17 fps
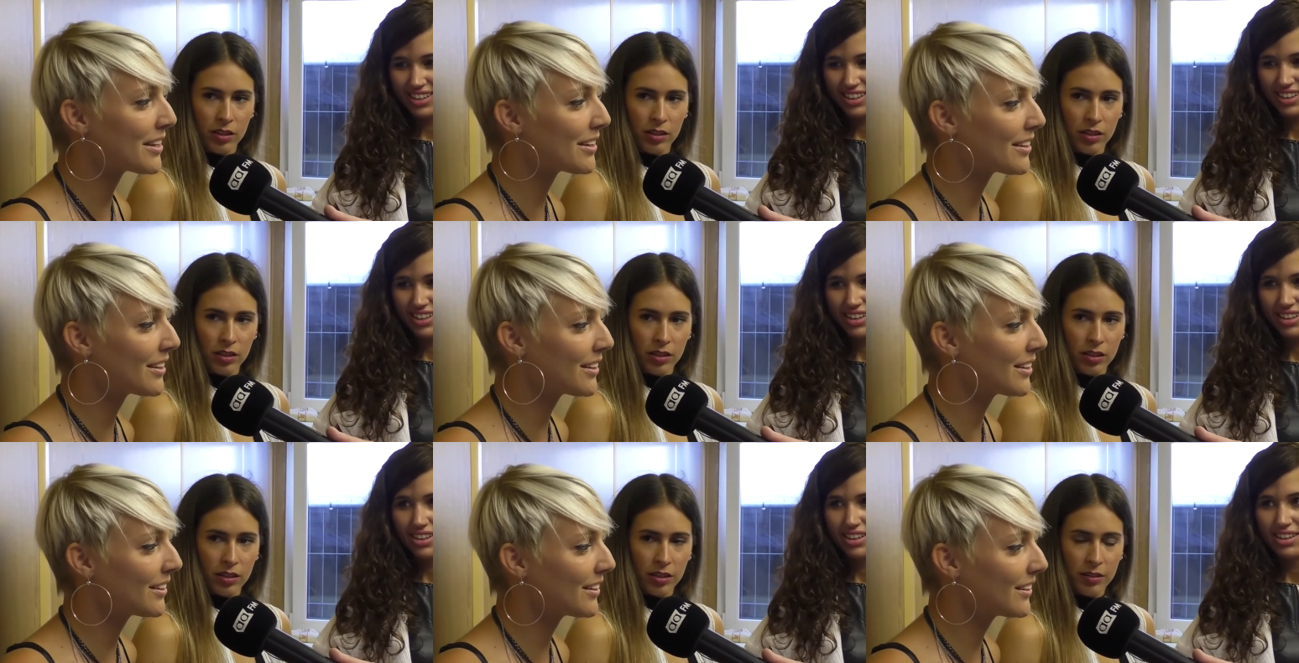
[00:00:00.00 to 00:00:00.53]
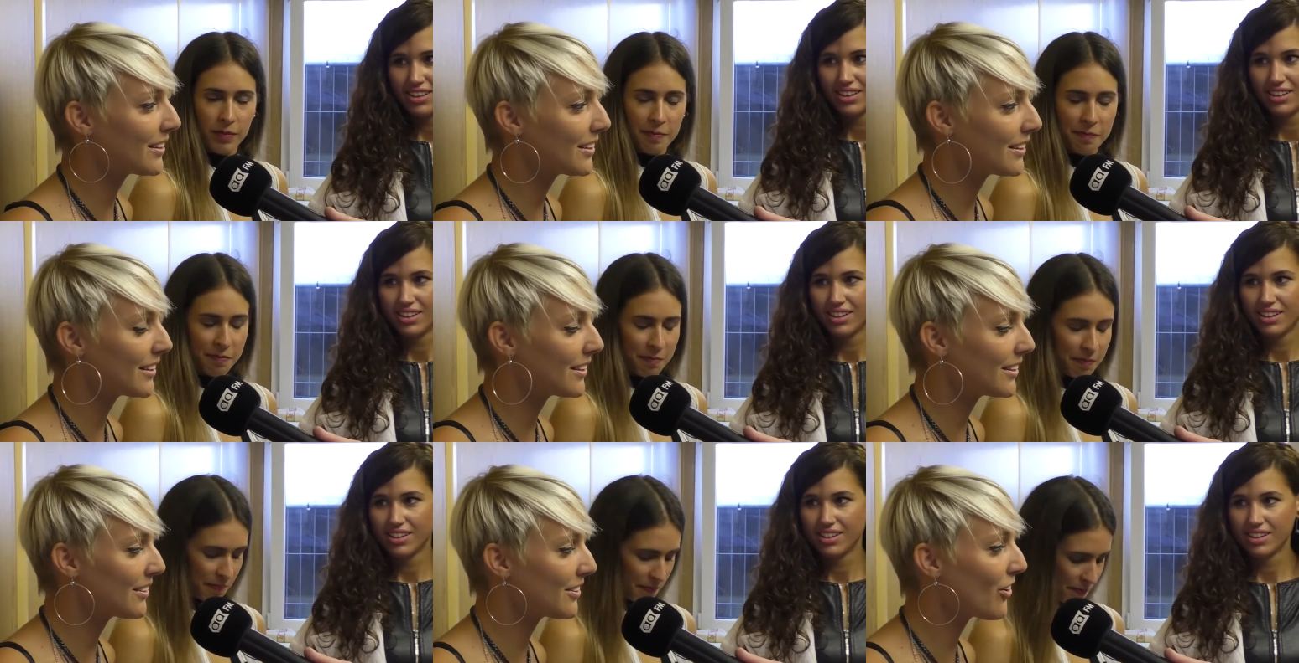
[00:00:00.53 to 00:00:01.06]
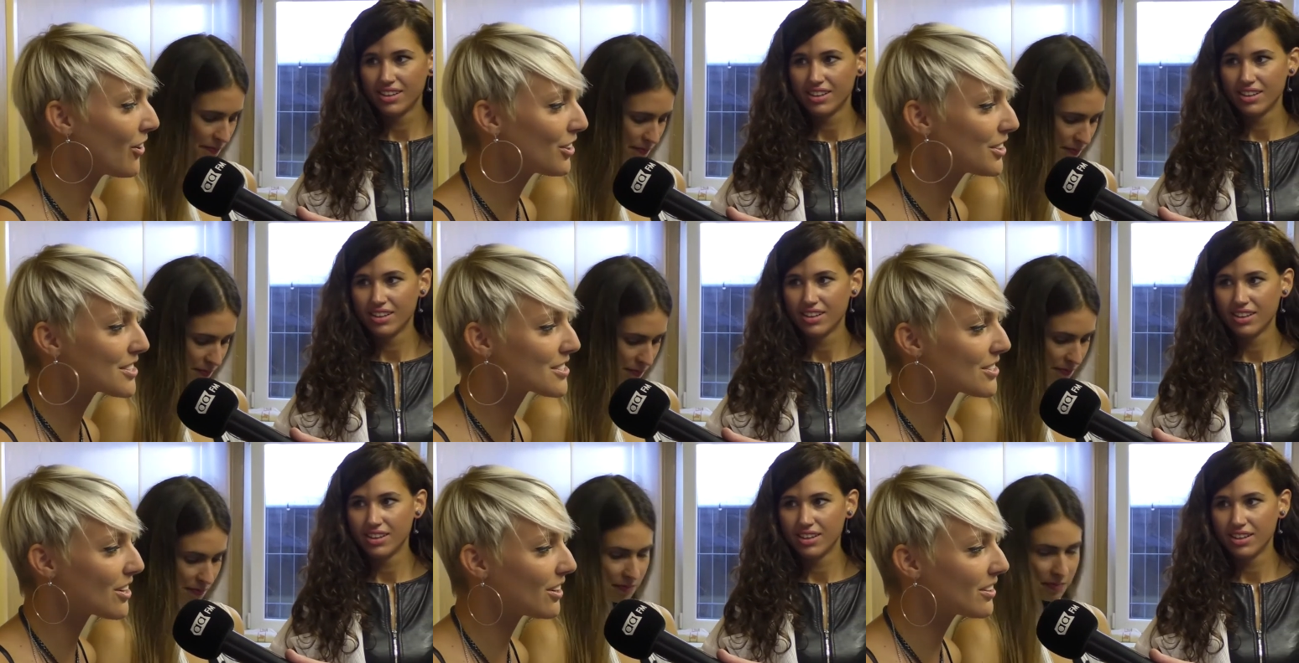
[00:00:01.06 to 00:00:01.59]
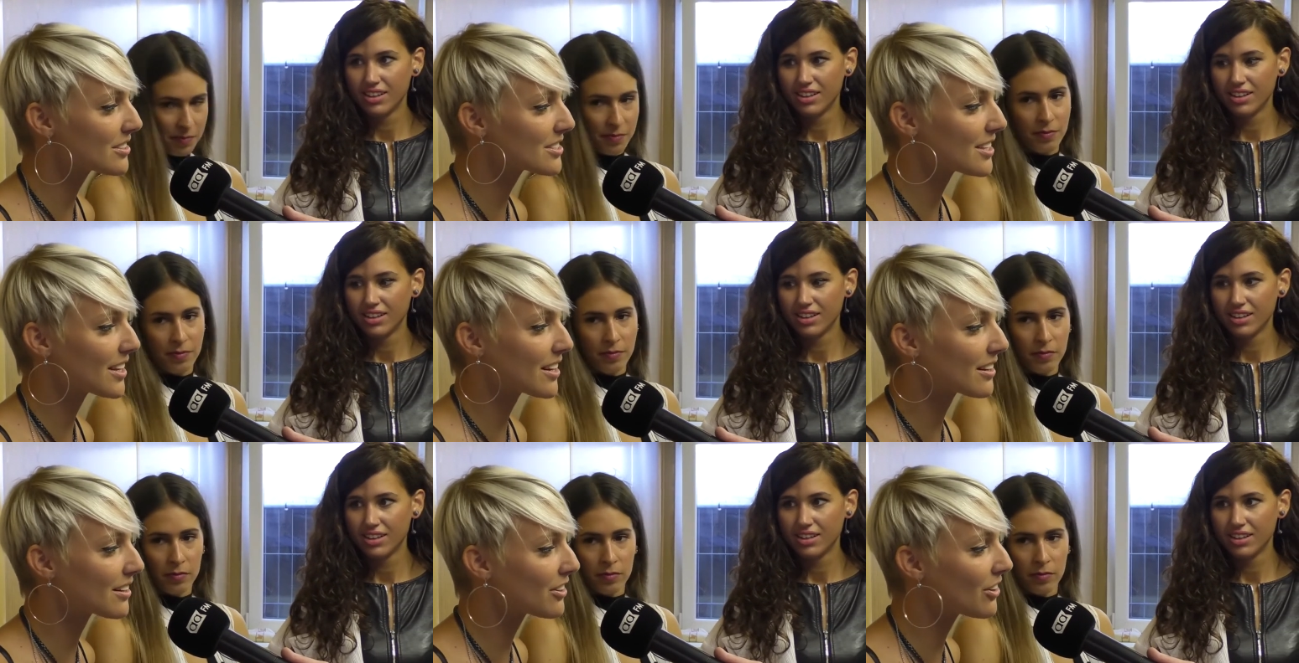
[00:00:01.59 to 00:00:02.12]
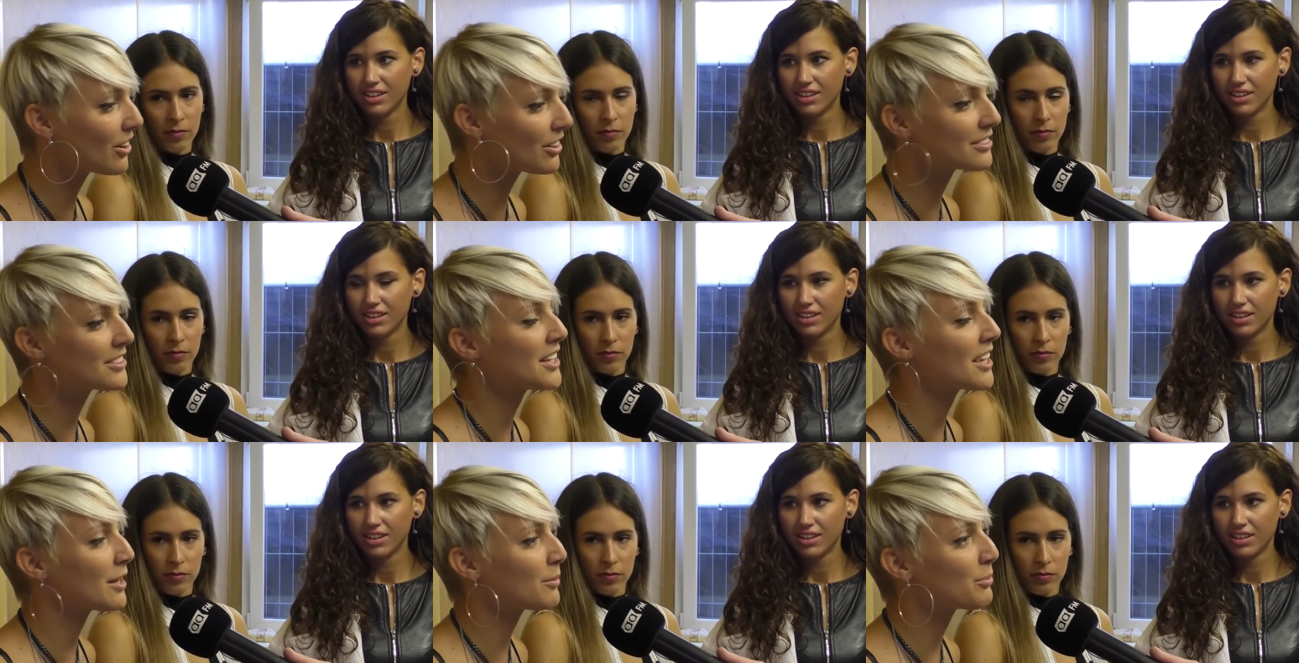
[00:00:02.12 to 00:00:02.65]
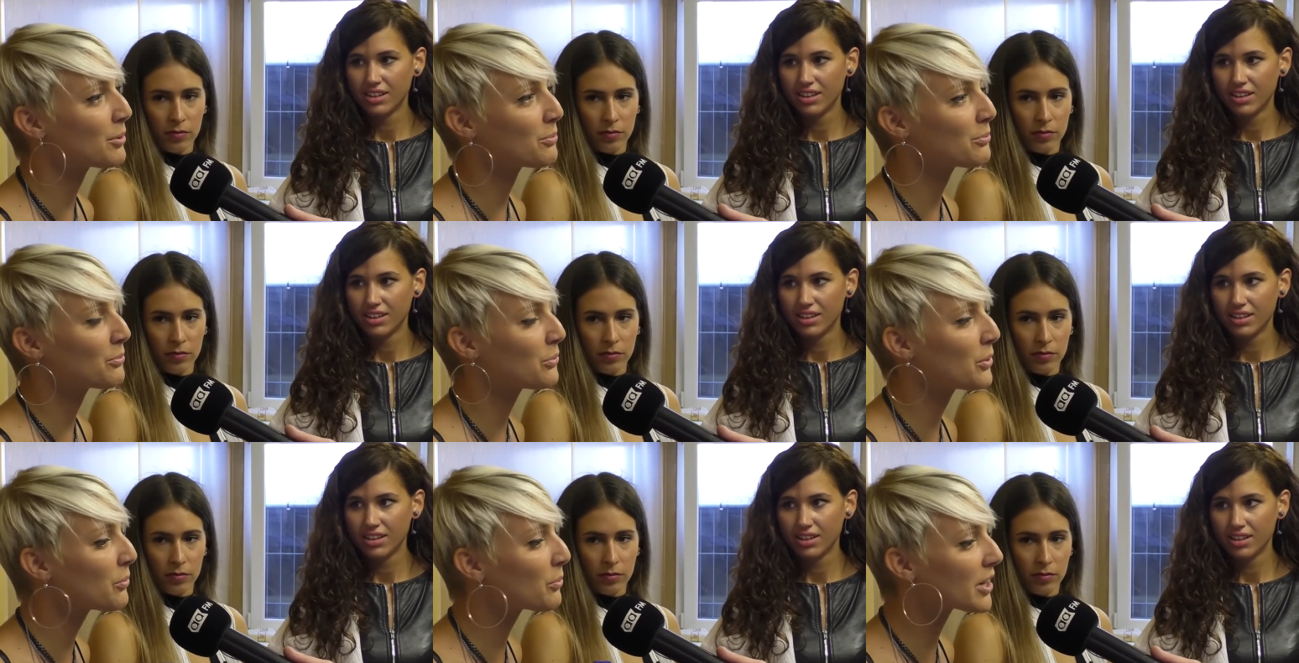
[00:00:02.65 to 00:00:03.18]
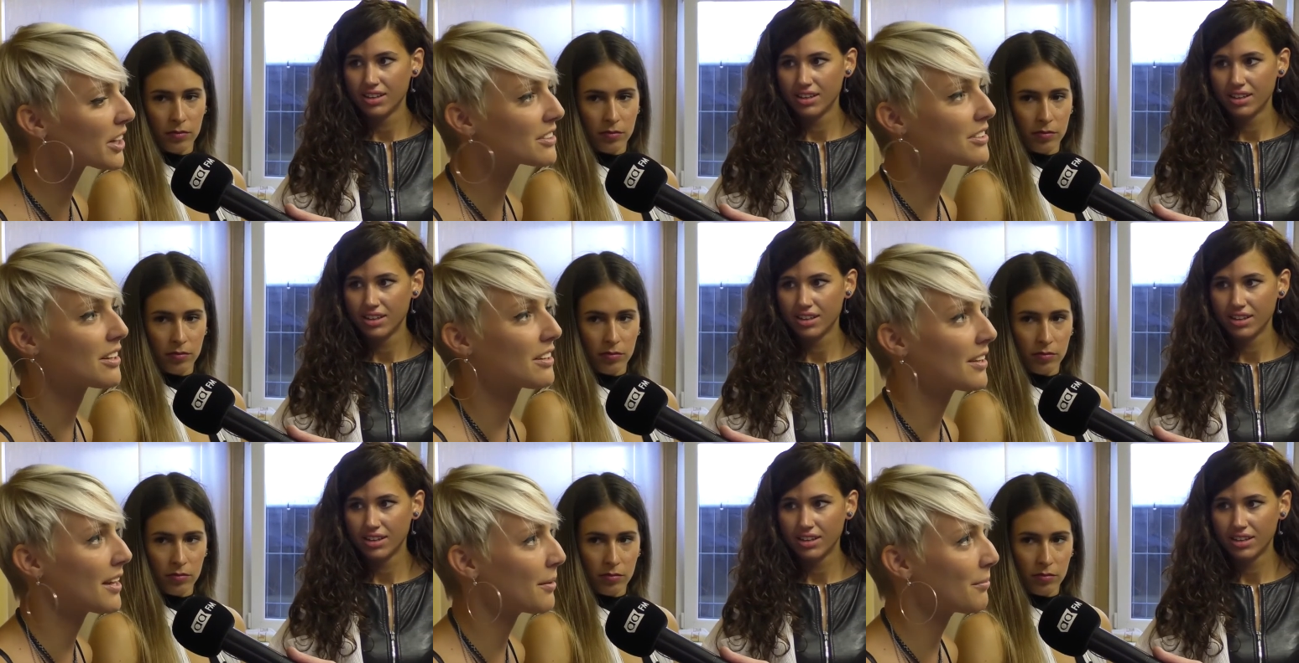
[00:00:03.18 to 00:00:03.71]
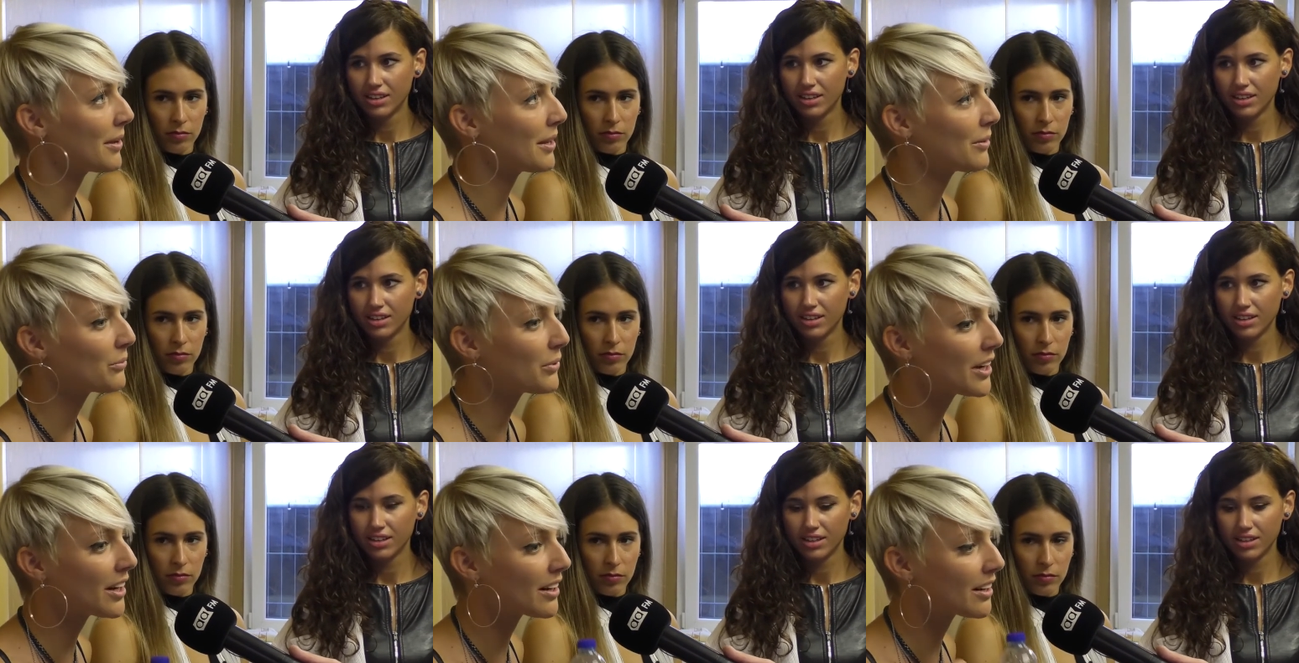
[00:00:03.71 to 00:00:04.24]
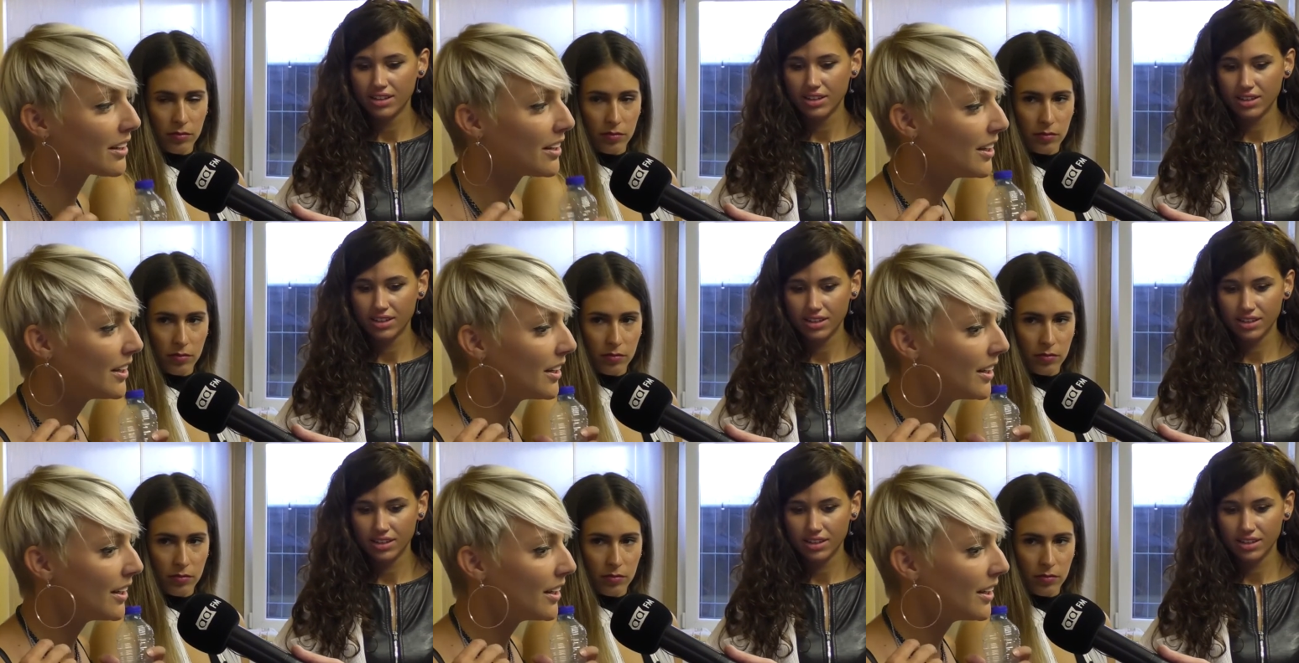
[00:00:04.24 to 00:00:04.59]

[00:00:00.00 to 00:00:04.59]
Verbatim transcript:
Speaker 1: and uh, and all the songs that are on the album, we worked on them, and we are.